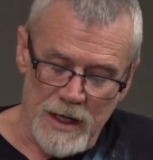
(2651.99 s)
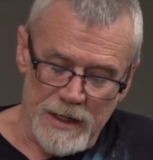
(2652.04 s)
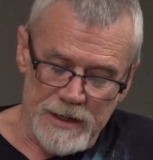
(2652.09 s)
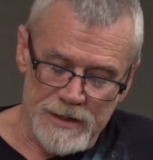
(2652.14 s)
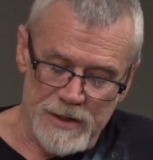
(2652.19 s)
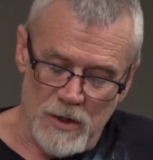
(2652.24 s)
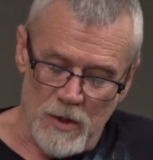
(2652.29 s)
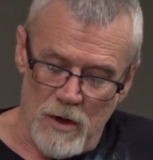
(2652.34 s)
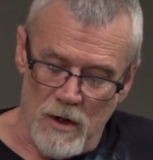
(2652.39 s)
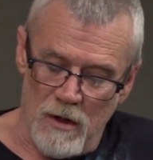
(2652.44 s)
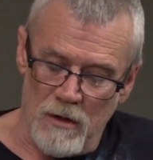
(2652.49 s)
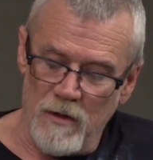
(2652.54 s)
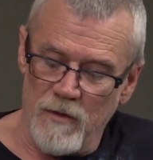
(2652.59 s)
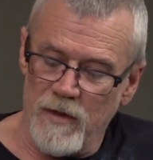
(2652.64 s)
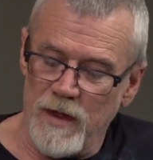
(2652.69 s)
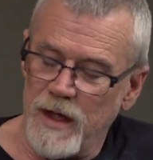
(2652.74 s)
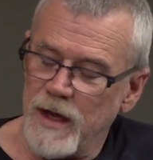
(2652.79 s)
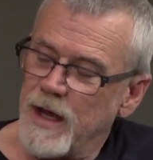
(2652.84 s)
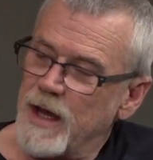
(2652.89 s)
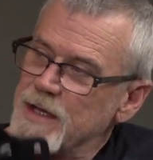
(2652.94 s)
So all of
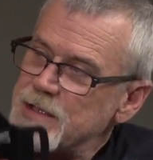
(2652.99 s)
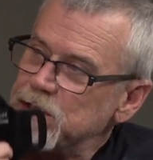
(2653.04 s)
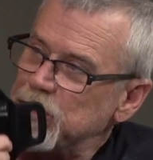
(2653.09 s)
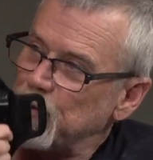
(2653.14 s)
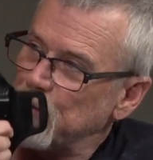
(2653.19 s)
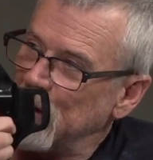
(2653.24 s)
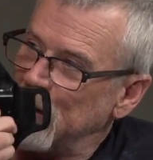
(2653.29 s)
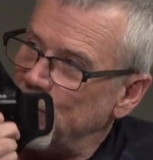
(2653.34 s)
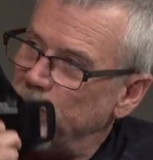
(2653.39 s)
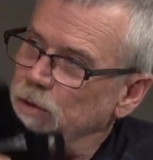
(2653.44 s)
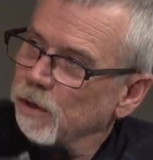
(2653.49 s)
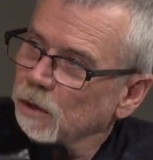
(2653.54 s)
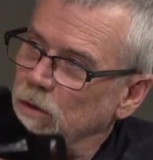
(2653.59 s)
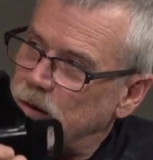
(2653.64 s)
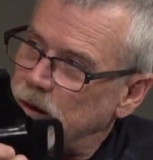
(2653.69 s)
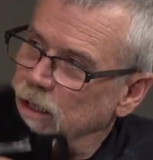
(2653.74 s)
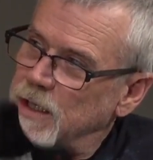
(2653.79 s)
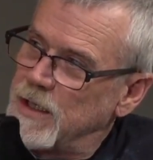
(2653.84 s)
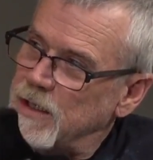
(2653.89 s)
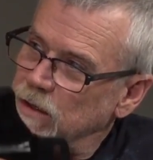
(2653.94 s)
that has to be
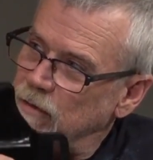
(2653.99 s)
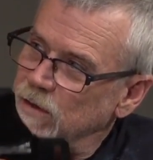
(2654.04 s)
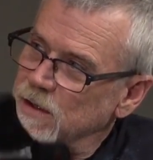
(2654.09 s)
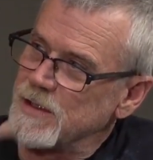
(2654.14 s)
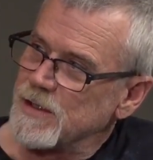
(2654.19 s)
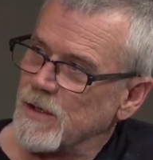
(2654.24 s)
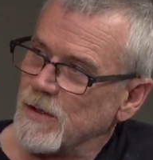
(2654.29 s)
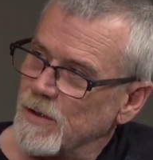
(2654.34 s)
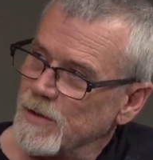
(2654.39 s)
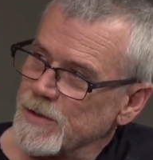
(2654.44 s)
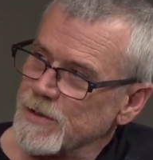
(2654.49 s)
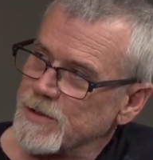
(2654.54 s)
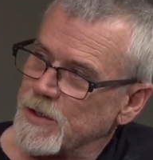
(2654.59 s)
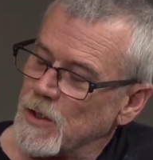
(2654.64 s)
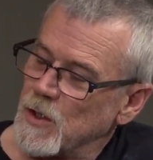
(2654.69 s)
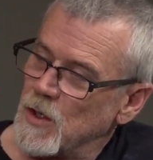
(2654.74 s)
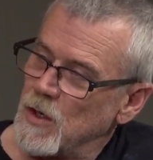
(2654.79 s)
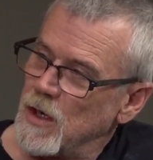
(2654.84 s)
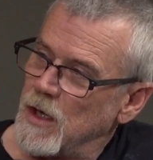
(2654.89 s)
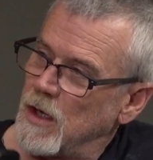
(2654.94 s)
built into this
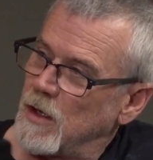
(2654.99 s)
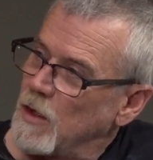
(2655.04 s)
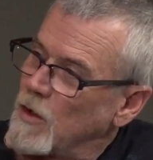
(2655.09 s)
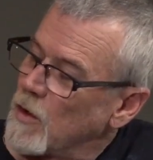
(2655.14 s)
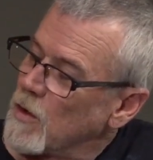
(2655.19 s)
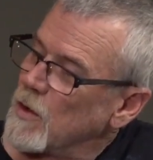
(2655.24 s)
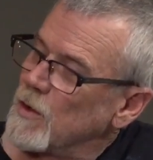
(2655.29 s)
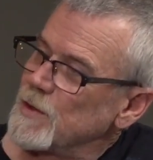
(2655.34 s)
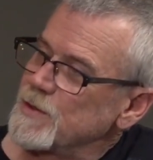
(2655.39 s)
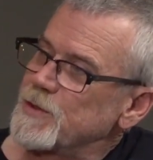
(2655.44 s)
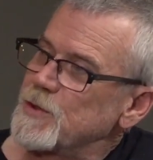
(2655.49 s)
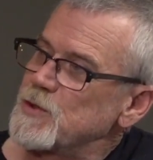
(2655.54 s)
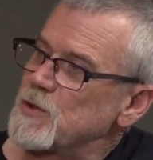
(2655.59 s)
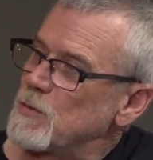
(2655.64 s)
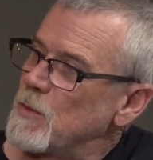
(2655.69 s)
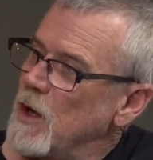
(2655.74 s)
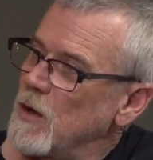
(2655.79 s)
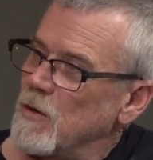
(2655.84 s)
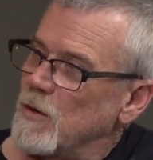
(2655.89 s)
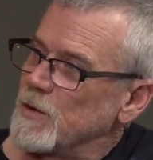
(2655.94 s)
holster, and your holsters and
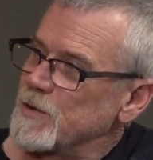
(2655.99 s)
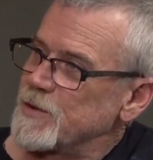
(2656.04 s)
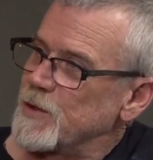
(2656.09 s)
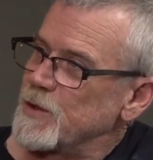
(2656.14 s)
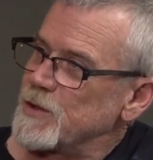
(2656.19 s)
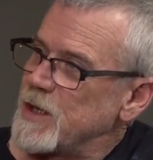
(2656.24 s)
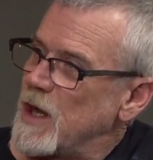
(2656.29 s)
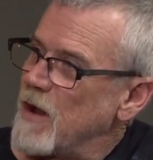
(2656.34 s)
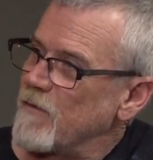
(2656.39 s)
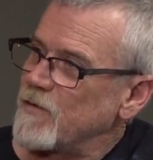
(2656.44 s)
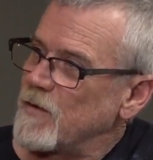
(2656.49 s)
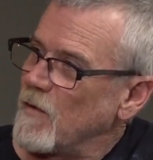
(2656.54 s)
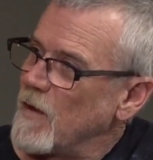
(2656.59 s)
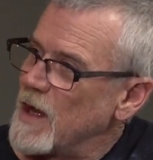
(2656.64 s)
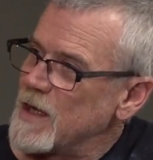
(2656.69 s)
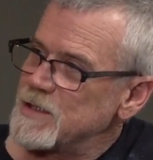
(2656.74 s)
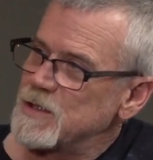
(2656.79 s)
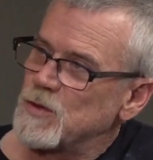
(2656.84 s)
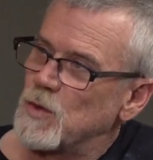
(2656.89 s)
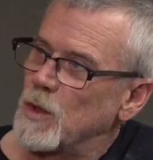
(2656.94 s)
my holsters have to
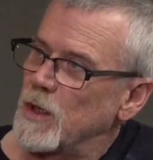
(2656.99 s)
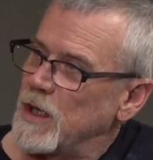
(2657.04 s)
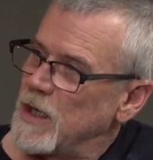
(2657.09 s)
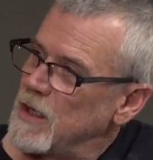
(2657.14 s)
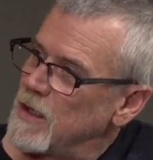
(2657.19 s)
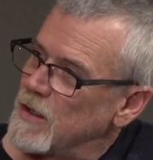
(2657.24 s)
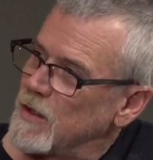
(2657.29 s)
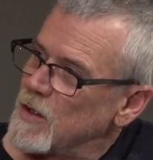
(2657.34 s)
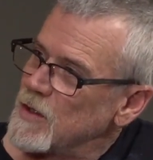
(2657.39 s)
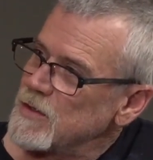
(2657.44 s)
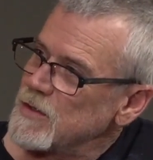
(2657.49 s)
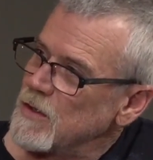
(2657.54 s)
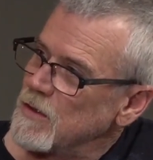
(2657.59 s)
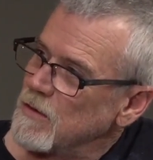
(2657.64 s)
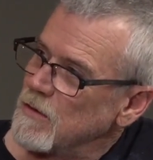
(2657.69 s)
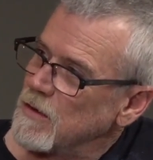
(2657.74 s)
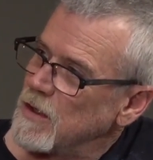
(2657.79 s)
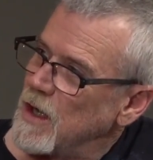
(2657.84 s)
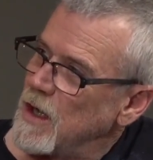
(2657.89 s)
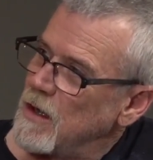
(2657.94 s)
last 20 years,
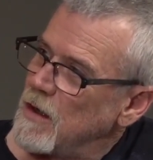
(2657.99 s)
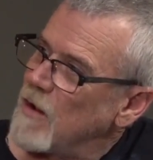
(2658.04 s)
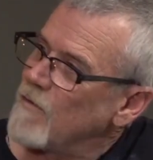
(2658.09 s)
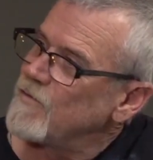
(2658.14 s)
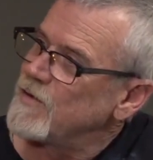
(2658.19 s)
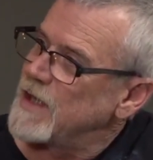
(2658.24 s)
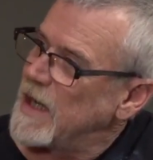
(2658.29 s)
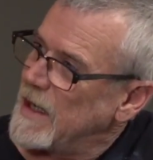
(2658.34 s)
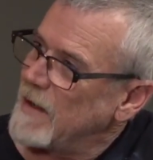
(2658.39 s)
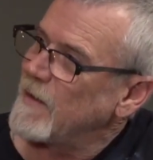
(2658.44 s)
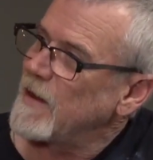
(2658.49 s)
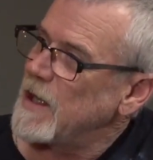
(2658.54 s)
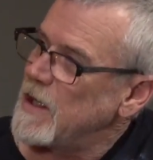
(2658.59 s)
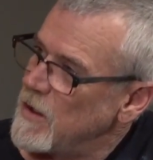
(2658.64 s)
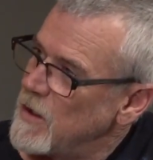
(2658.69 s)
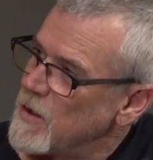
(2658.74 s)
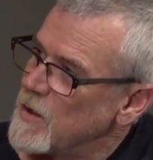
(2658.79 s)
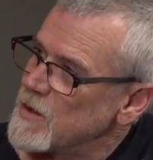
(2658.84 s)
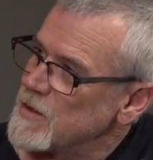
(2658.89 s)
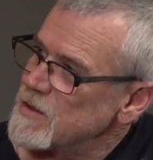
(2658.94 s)
okay, of daily
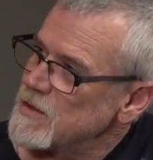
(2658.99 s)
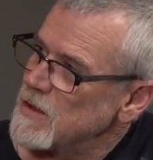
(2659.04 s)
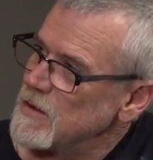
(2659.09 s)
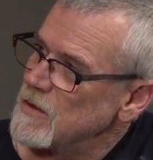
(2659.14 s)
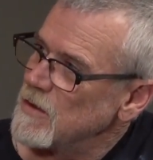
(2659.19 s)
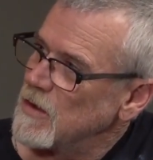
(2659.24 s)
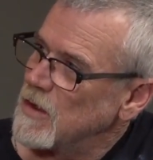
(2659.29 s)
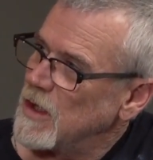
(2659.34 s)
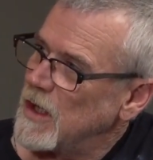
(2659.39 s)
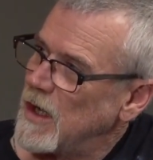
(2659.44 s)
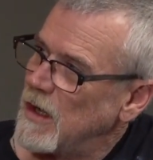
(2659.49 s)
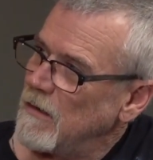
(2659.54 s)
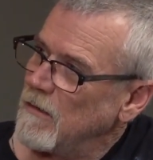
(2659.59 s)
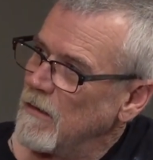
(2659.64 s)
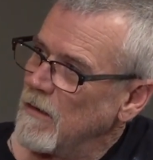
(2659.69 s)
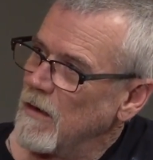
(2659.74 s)
use, okay?